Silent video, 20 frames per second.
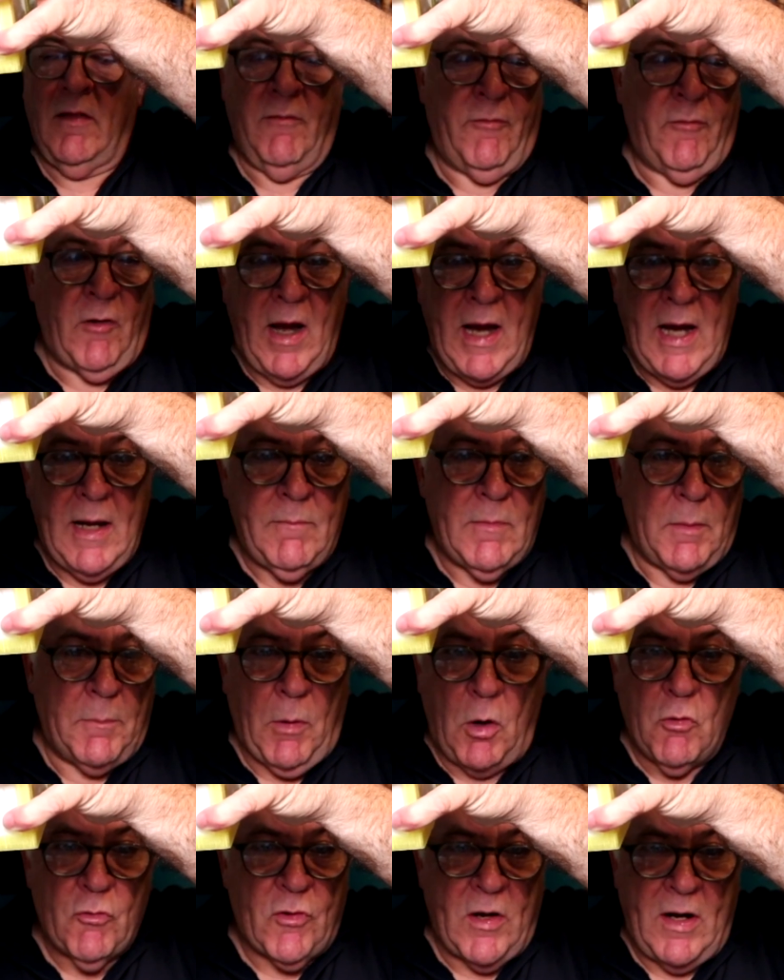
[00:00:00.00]
the frame, the
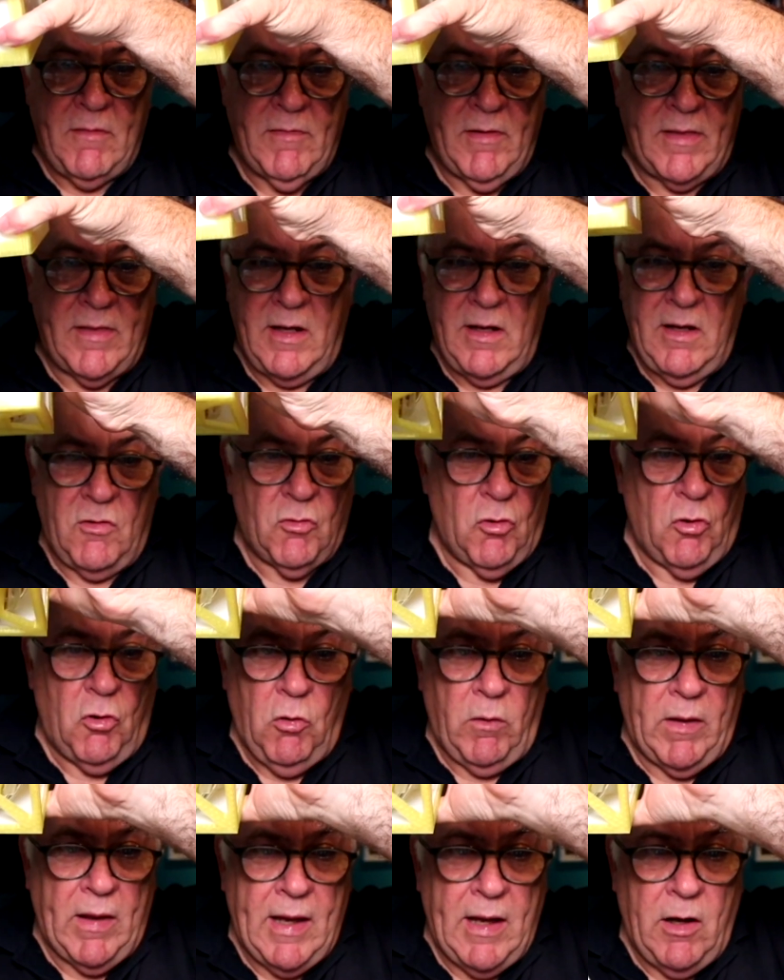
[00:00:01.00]
box and everything is
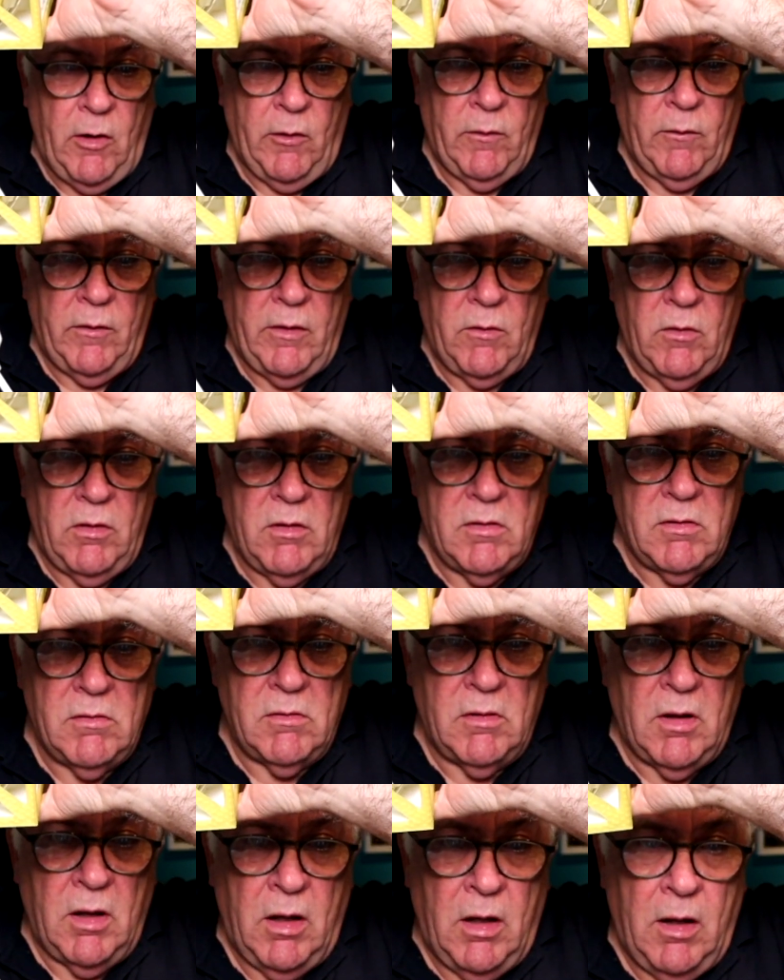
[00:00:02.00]
all there on
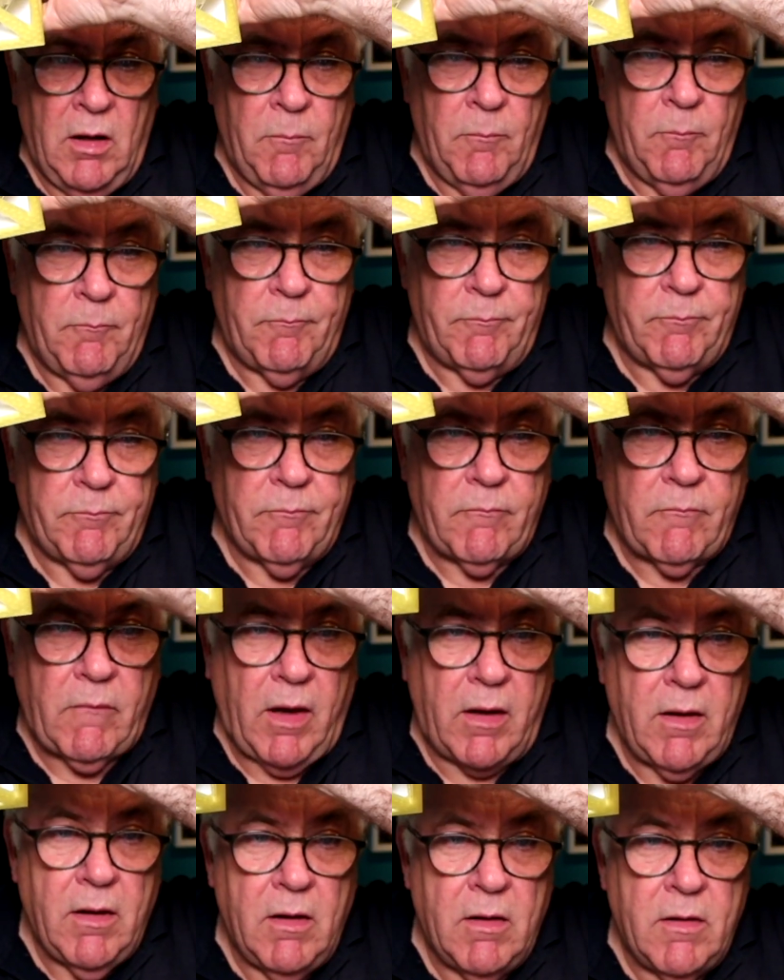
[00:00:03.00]

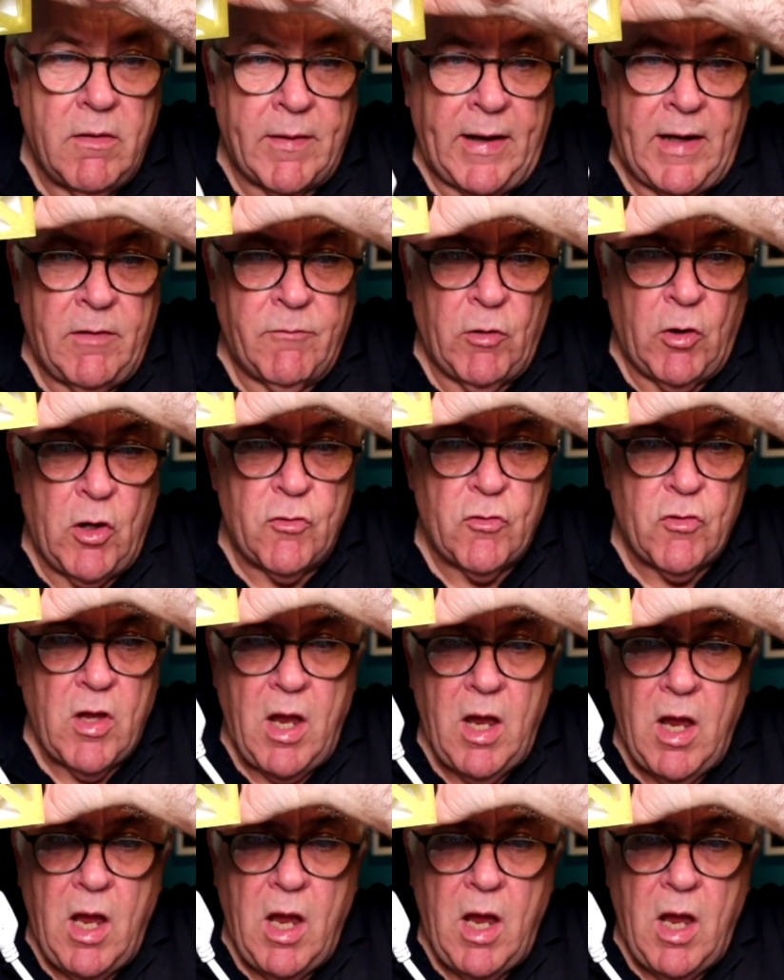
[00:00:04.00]
Thingiverse,